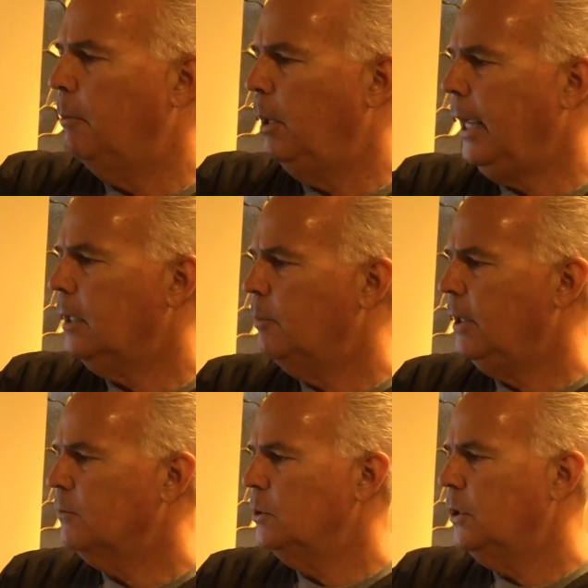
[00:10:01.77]

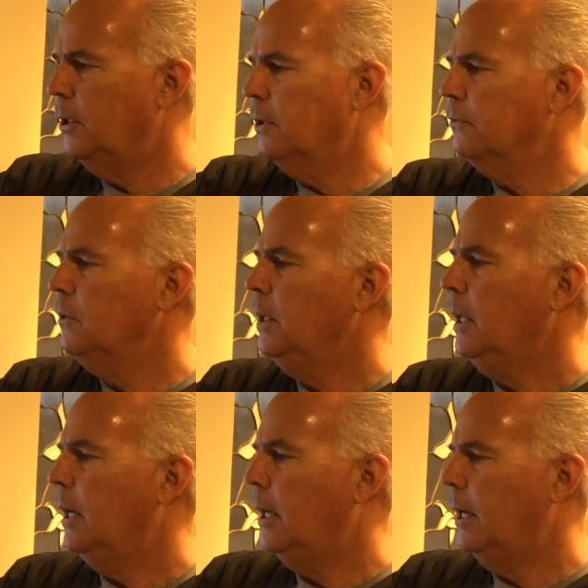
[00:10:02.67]
plant-based materials
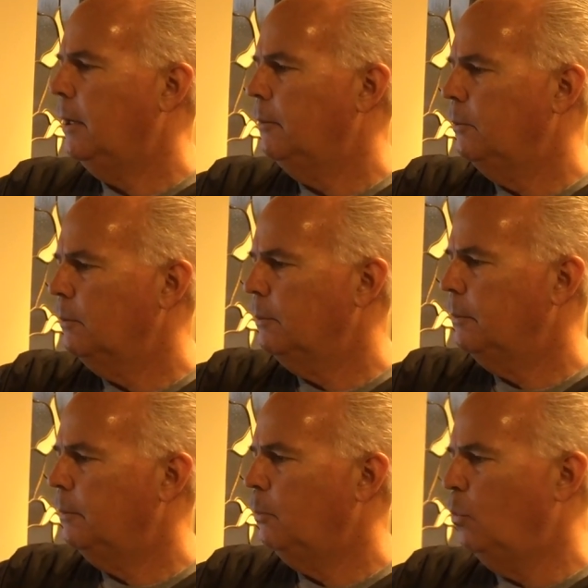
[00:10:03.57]
um,
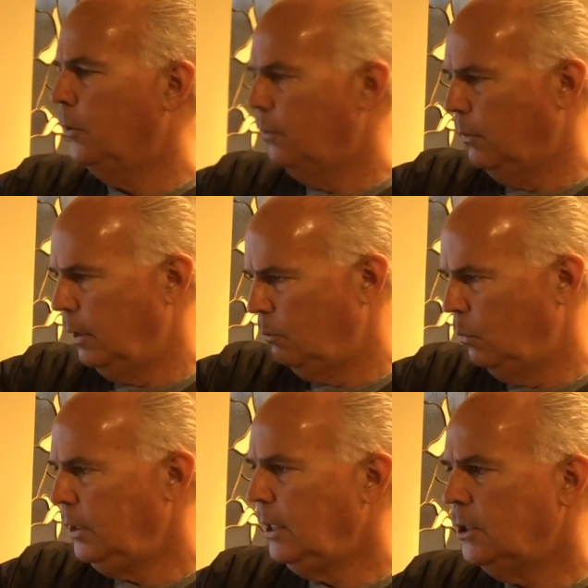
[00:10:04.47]

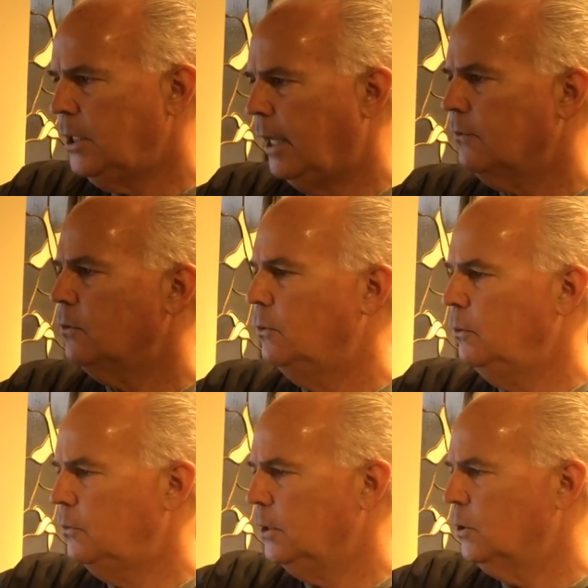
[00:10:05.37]
we ingest
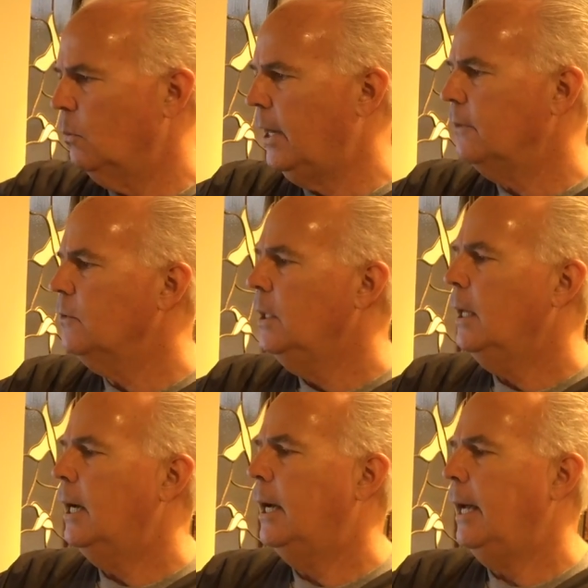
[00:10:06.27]
nutrition wise
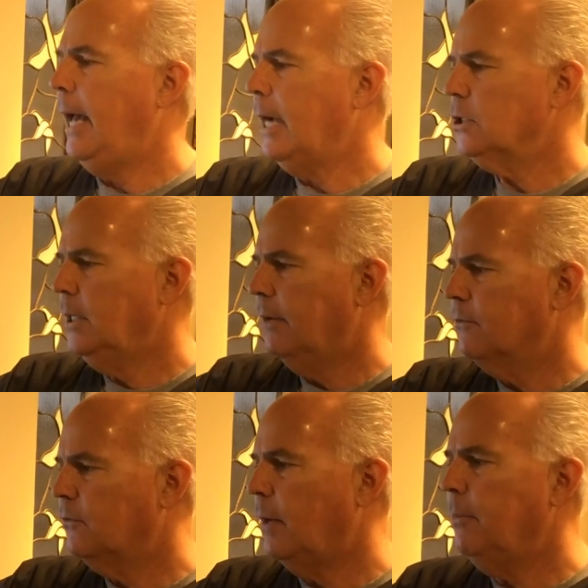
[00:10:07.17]
uh, actually has
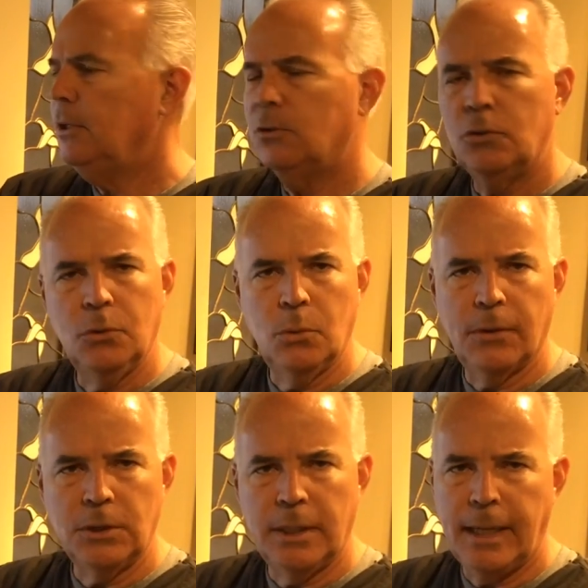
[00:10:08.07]
something to do
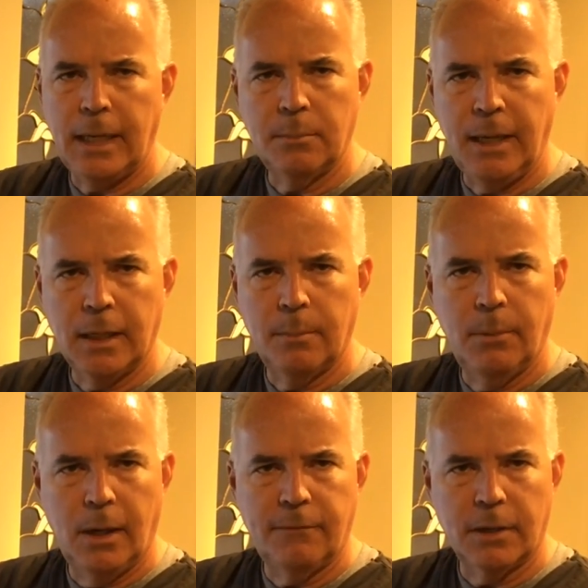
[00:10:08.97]
with the genetic makeup
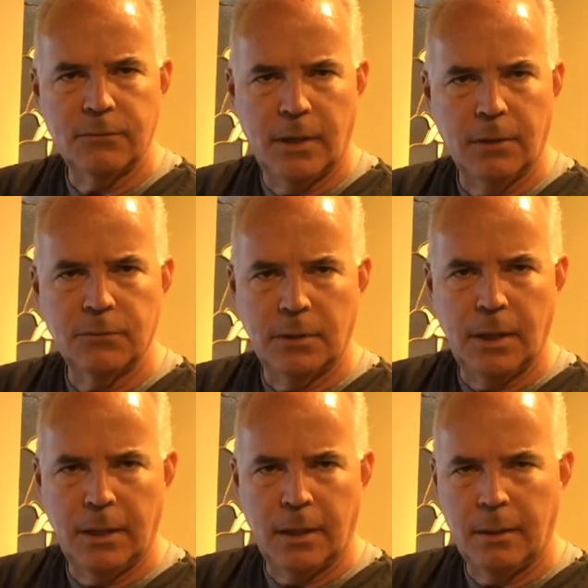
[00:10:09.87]
of our cells and,
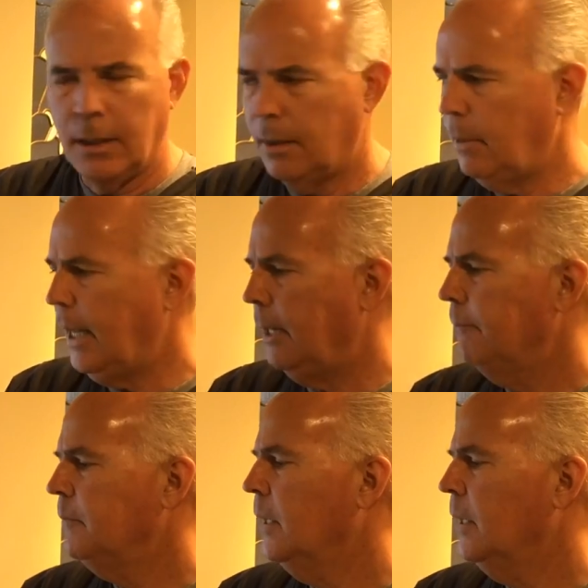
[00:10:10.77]
and, our, and our body.